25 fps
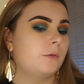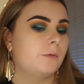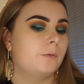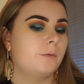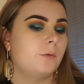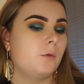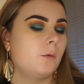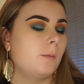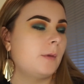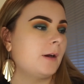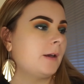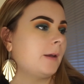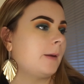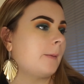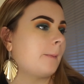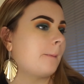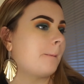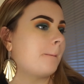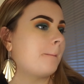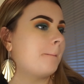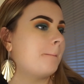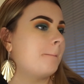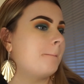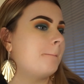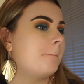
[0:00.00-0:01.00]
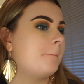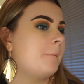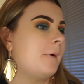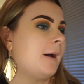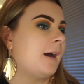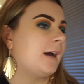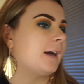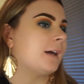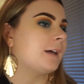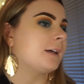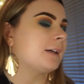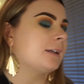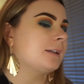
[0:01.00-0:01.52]
For my
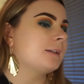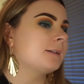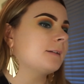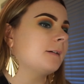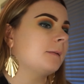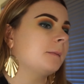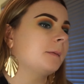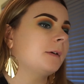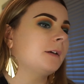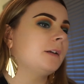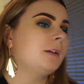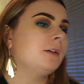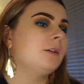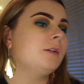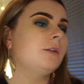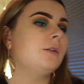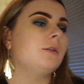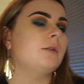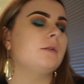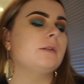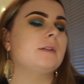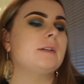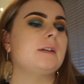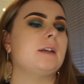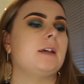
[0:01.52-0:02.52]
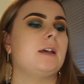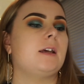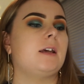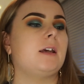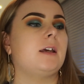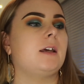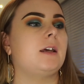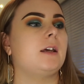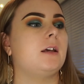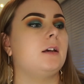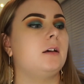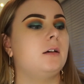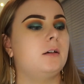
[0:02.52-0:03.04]
base, I'm going to use
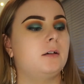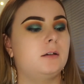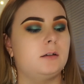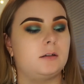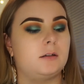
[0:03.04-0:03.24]
the